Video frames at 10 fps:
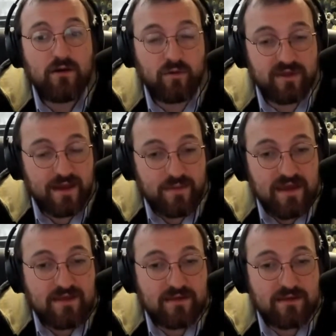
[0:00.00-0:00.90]
What that
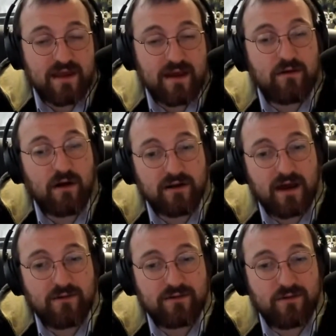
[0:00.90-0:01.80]
means is now
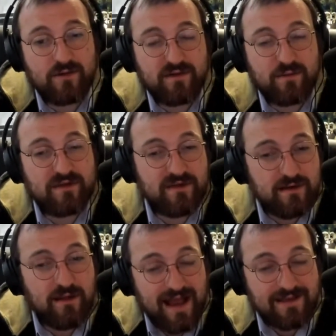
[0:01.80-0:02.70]
Cardano is going from a
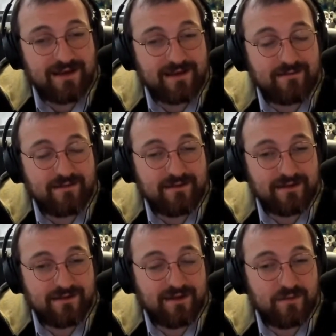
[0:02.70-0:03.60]
single asset
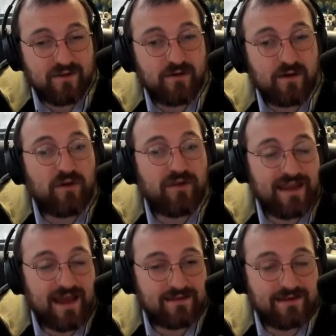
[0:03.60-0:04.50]
system to a multi
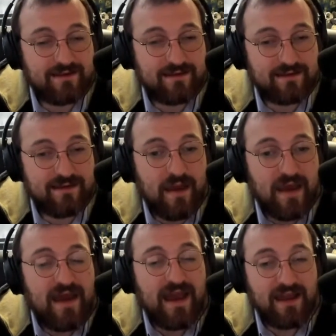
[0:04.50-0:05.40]
asset system,
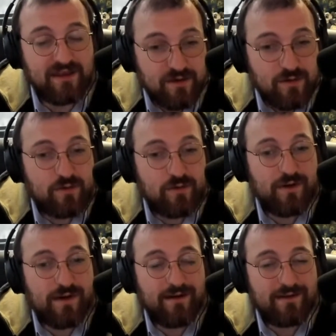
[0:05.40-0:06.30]
and you
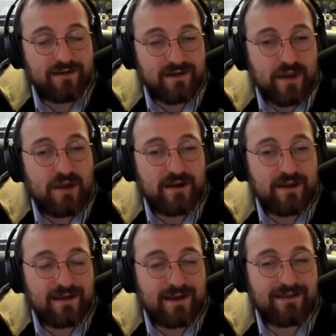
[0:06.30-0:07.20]
the
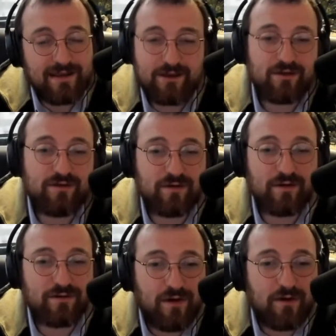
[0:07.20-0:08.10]
community get to issue your
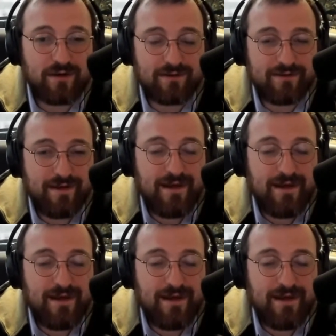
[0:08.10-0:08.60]
own tokens.